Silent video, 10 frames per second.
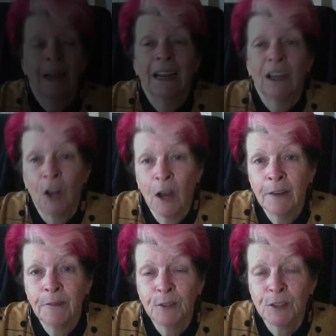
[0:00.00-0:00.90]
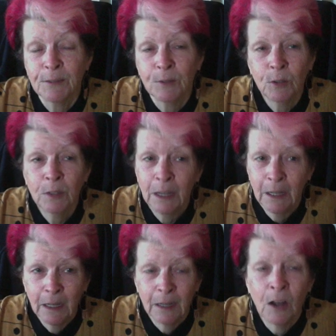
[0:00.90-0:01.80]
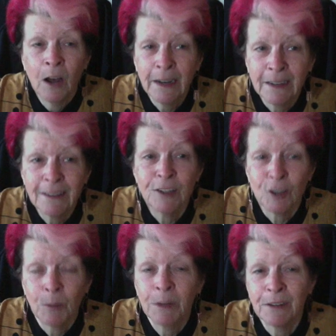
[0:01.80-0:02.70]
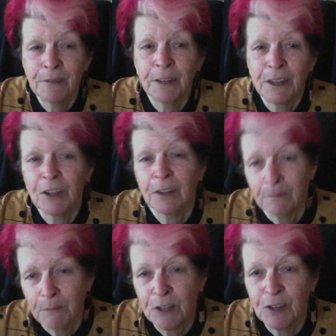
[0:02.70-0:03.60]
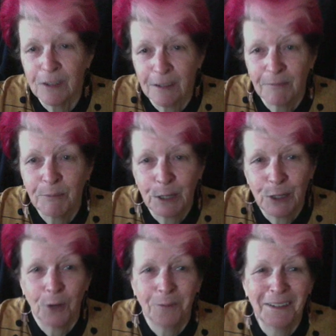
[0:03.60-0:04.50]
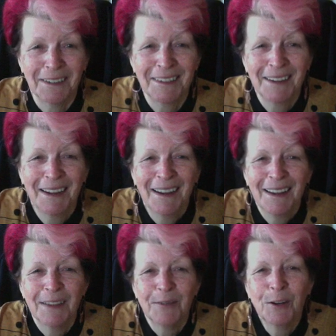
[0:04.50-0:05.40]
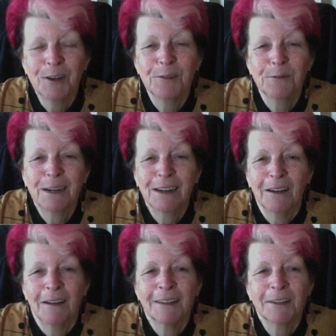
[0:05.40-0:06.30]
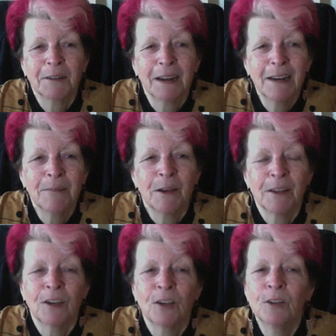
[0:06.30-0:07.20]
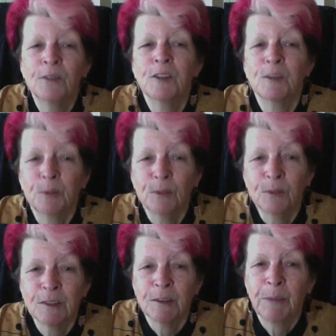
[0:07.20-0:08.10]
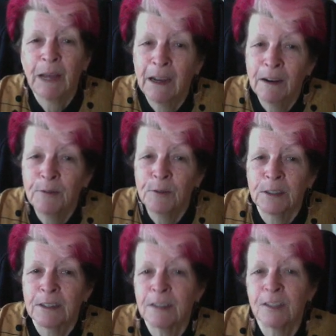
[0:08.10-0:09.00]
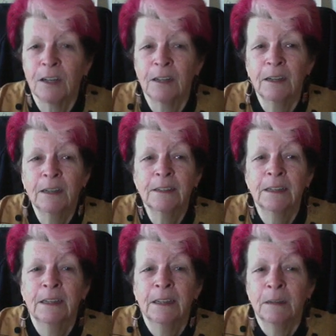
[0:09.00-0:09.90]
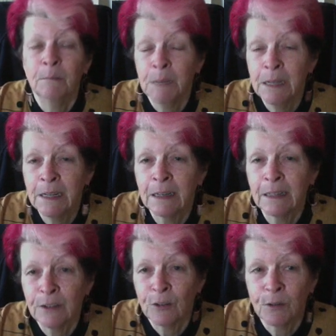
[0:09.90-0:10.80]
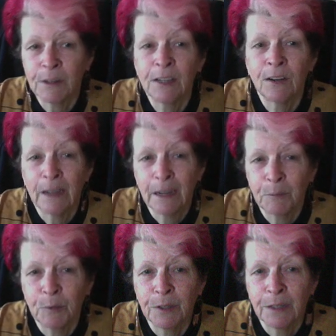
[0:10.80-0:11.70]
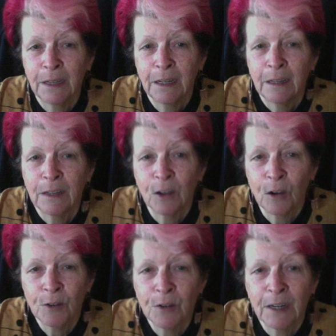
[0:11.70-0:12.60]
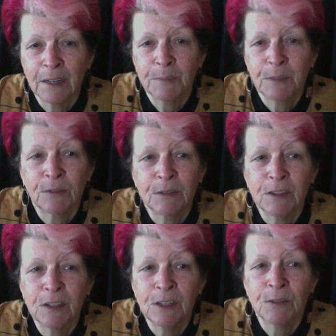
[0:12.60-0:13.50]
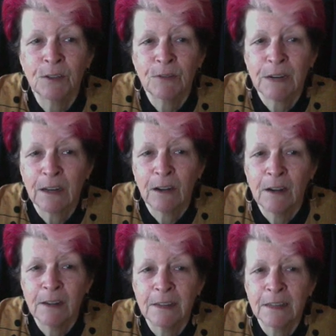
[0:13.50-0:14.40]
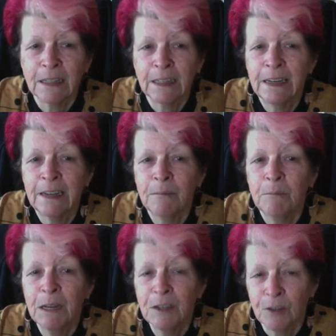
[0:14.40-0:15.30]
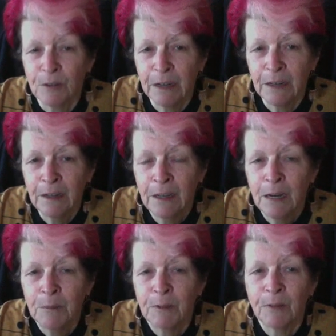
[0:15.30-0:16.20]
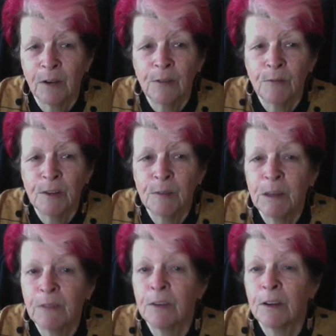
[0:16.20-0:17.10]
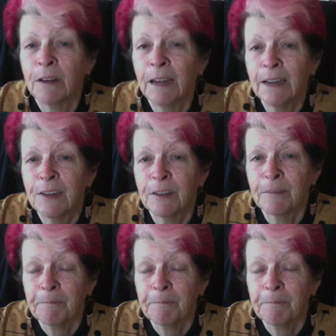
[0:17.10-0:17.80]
Line, first of all. Line is the dominant feature, which is pretty obvious. The vertical red lines created by the curved supports are powerful and stylized, immediately drawing the eye upward. The contrast between sinuous red lines and the linear mesh grid provide rhythmic variation,